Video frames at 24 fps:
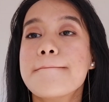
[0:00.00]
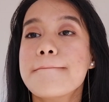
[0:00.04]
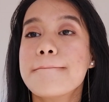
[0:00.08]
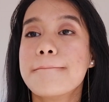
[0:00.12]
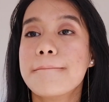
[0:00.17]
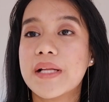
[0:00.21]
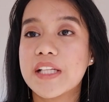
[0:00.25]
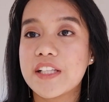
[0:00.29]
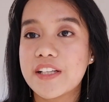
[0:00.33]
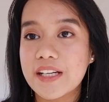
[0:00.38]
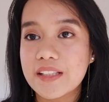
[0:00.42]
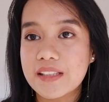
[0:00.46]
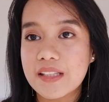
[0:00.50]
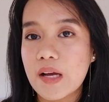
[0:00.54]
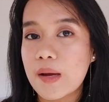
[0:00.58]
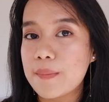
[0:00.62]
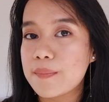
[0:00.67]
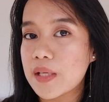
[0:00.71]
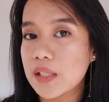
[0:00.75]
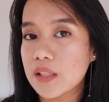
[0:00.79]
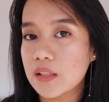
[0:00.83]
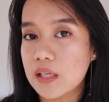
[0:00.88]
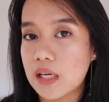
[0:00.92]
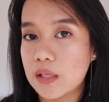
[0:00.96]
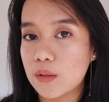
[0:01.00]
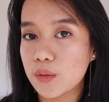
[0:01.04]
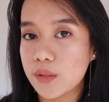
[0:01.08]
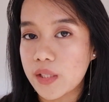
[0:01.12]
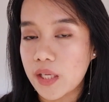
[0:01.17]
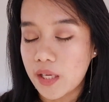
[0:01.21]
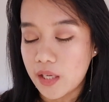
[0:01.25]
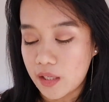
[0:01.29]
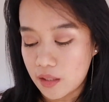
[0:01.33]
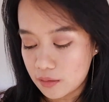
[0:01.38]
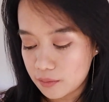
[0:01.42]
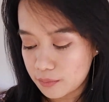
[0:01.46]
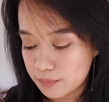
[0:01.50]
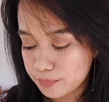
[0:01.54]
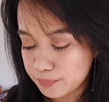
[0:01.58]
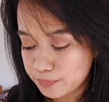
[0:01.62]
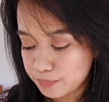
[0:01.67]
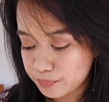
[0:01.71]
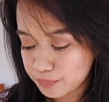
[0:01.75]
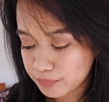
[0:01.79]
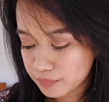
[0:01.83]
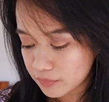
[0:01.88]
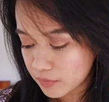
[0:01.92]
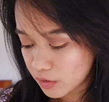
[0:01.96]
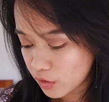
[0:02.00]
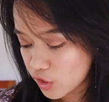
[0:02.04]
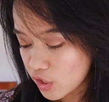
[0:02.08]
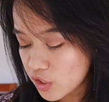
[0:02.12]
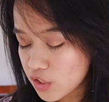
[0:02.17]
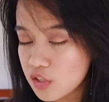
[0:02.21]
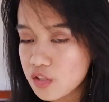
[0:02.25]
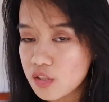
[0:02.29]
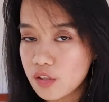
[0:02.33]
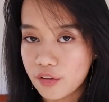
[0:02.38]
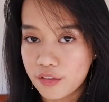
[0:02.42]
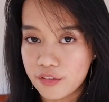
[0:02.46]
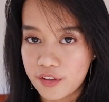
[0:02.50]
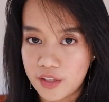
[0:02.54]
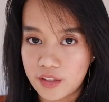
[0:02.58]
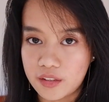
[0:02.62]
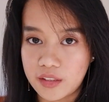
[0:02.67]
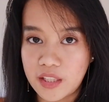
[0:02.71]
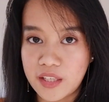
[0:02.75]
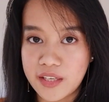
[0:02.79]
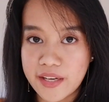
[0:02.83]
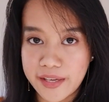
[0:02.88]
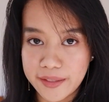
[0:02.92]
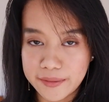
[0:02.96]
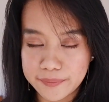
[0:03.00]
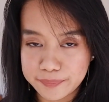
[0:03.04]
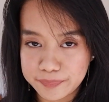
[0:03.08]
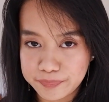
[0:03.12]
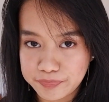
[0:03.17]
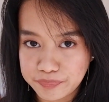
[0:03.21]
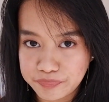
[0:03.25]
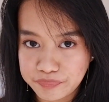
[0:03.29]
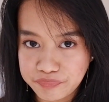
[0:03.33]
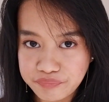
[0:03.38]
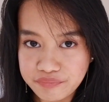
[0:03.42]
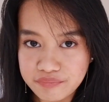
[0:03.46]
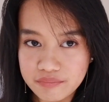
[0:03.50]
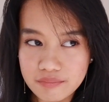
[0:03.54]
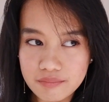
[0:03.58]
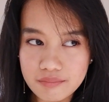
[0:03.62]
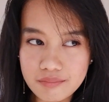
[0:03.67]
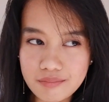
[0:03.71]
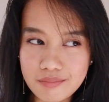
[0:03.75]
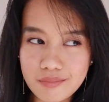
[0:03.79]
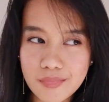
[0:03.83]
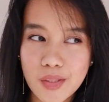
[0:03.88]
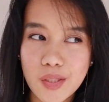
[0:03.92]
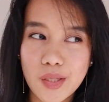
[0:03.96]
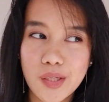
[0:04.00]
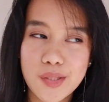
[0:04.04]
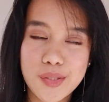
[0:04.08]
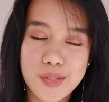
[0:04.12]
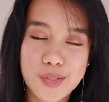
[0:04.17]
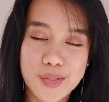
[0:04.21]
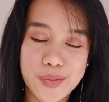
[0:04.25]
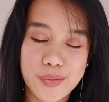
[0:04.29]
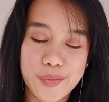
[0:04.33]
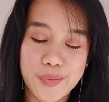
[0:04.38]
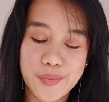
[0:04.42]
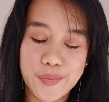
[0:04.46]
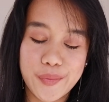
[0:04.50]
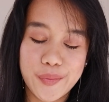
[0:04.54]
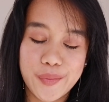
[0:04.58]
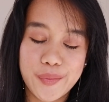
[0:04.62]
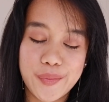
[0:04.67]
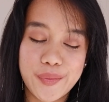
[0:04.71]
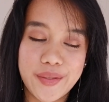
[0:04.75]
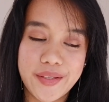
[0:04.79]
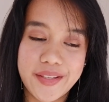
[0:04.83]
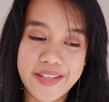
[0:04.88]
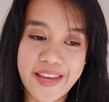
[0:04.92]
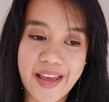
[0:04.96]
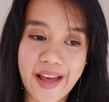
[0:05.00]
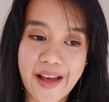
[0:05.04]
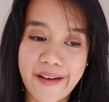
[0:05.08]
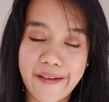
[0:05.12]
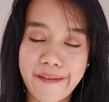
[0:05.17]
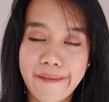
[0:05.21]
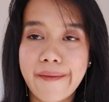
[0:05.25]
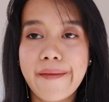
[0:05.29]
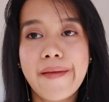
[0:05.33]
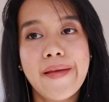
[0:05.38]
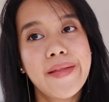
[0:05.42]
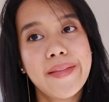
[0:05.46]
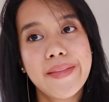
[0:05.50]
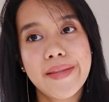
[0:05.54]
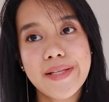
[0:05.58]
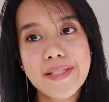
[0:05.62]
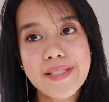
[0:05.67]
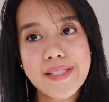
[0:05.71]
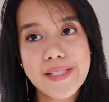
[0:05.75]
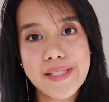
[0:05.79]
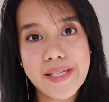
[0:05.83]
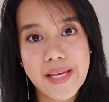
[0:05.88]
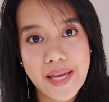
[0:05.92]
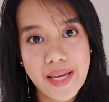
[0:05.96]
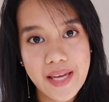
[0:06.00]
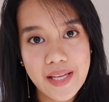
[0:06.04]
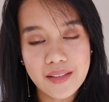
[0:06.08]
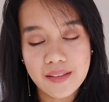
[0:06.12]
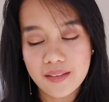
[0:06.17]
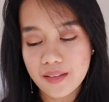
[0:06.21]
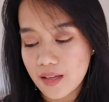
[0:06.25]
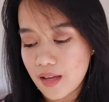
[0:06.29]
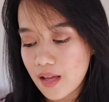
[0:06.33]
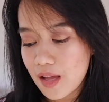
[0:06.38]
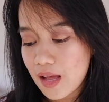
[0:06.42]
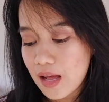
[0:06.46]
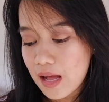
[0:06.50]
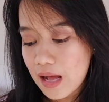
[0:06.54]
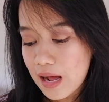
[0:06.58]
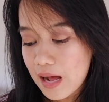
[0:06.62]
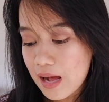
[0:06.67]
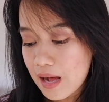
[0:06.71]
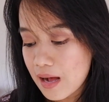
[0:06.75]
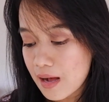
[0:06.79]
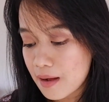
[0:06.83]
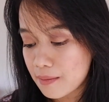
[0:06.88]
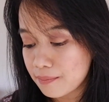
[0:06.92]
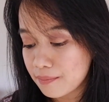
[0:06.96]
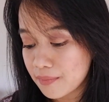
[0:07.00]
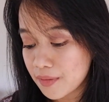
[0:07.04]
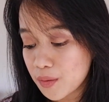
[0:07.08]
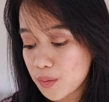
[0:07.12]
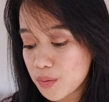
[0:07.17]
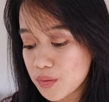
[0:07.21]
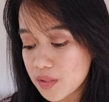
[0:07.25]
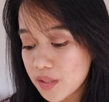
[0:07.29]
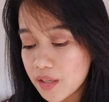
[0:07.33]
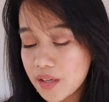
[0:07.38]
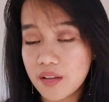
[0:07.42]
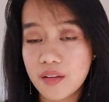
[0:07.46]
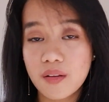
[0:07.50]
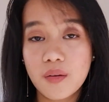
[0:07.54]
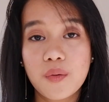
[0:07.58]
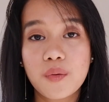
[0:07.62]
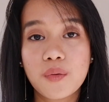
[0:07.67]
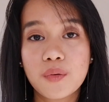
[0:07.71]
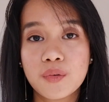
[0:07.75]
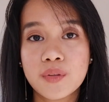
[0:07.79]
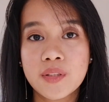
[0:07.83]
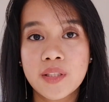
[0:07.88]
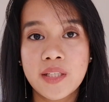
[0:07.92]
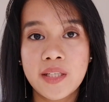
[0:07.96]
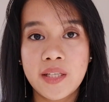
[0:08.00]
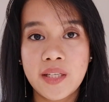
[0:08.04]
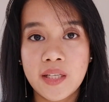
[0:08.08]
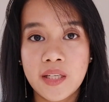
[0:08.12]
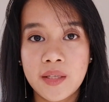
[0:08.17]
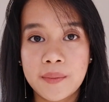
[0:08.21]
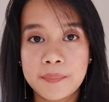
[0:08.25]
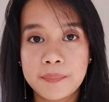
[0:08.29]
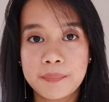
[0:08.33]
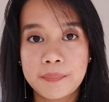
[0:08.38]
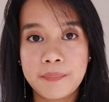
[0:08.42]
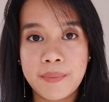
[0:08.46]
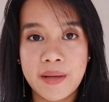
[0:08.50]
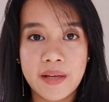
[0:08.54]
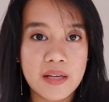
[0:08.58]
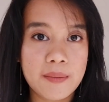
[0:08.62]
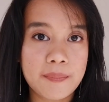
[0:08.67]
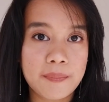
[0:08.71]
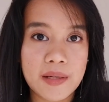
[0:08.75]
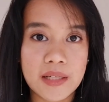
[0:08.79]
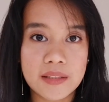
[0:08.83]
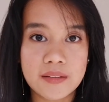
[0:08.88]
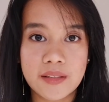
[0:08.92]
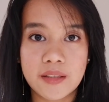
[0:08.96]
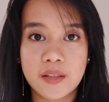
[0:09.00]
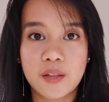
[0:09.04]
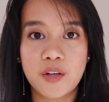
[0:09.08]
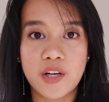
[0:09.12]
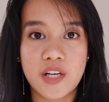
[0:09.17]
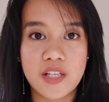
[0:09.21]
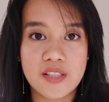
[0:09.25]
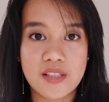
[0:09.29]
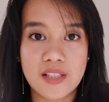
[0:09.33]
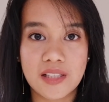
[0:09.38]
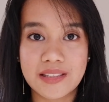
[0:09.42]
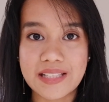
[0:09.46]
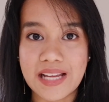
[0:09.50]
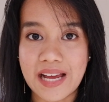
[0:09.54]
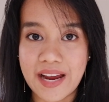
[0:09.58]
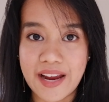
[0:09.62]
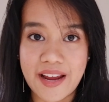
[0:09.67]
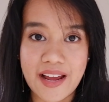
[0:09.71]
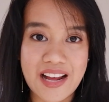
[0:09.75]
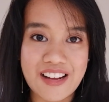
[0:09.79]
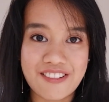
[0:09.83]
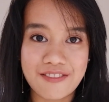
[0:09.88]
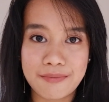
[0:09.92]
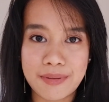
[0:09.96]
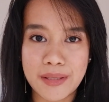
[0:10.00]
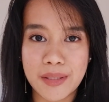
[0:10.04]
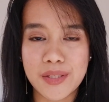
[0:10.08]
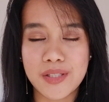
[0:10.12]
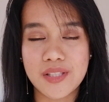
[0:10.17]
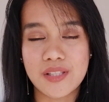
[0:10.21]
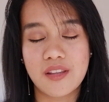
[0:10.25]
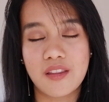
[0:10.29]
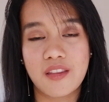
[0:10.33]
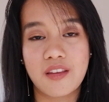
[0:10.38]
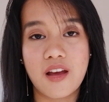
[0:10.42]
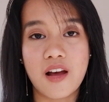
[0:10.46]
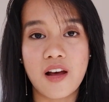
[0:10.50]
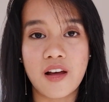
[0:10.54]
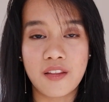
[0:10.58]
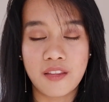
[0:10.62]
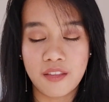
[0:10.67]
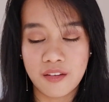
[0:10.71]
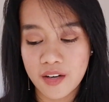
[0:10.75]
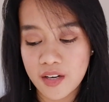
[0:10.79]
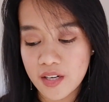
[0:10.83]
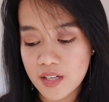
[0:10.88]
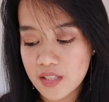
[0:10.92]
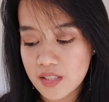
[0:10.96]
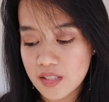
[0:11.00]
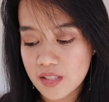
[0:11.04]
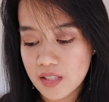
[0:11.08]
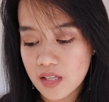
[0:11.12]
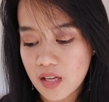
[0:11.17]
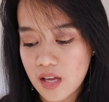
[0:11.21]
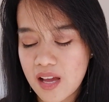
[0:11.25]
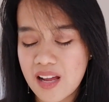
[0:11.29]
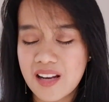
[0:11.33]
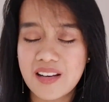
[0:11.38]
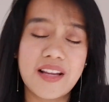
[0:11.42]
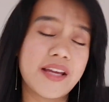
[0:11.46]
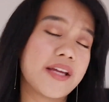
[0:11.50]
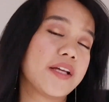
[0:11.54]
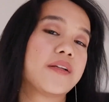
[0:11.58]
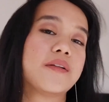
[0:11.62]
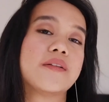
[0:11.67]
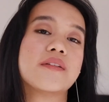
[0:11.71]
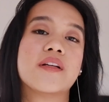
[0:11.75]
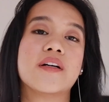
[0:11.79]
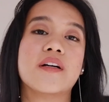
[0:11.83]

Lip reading: But right now I'm not counting it, just 39. So yeah, that's it. Those are the only makeup categories that I have, because the others, like